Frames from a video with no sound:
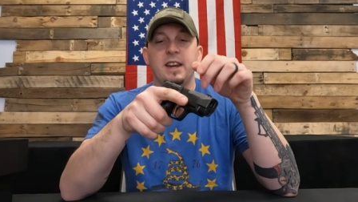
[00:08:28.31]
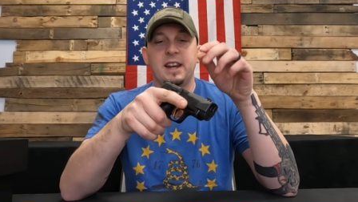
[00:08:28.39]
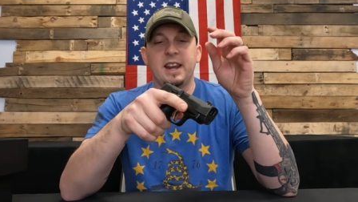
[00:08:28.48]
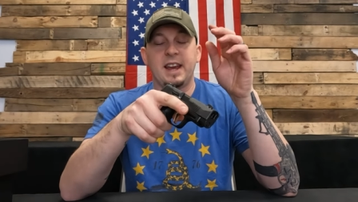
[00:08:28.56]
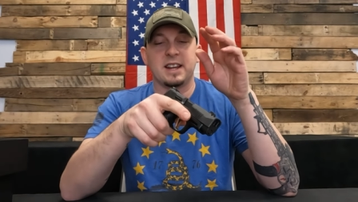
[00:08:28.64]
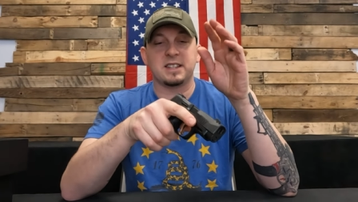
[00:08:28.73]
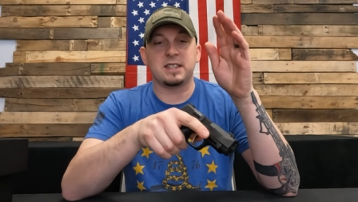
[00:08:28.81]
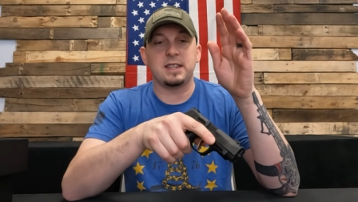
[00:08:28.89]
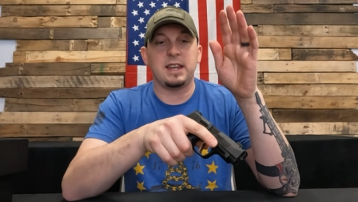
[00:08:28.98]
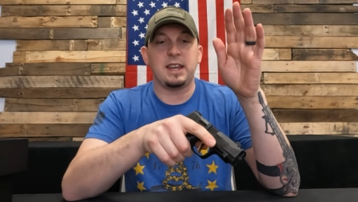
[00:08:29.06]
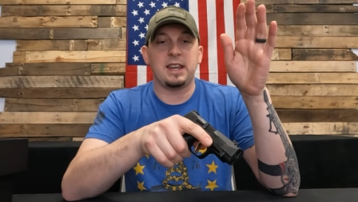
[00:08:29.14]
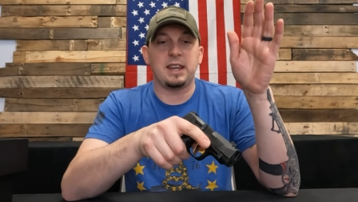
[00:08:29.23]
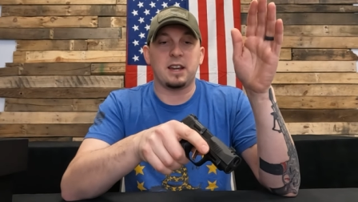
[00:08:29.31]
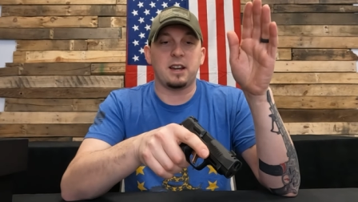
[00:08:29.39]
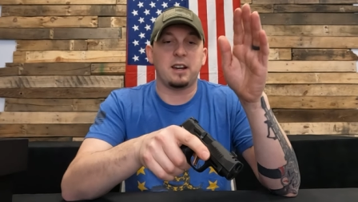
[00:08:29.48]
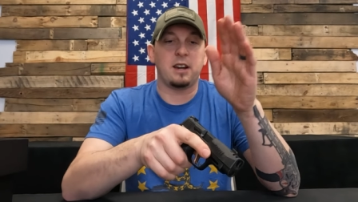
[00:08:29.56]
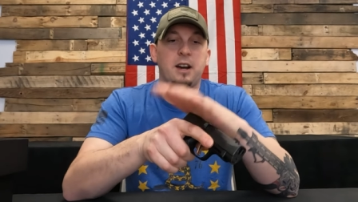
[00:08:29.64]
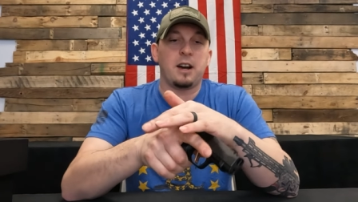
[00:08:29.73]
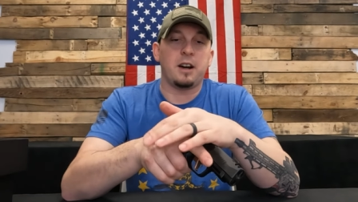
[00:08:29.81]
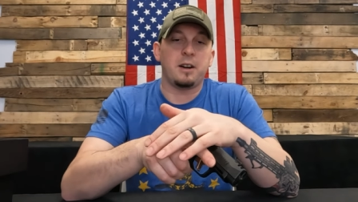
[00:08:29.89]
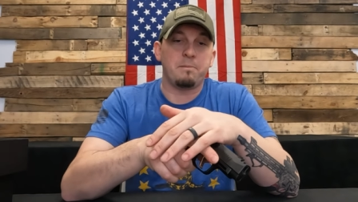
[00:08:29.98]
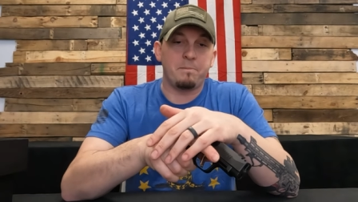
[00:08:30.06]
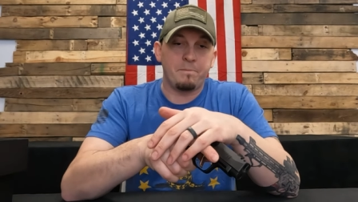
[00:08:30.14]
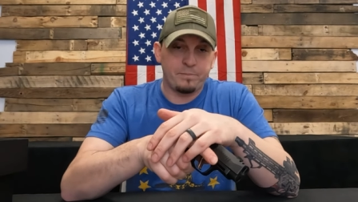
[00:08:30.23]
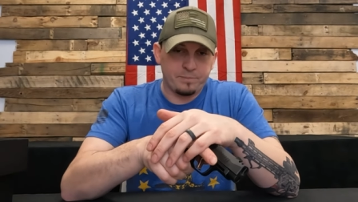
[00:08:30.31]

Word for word: It has the um,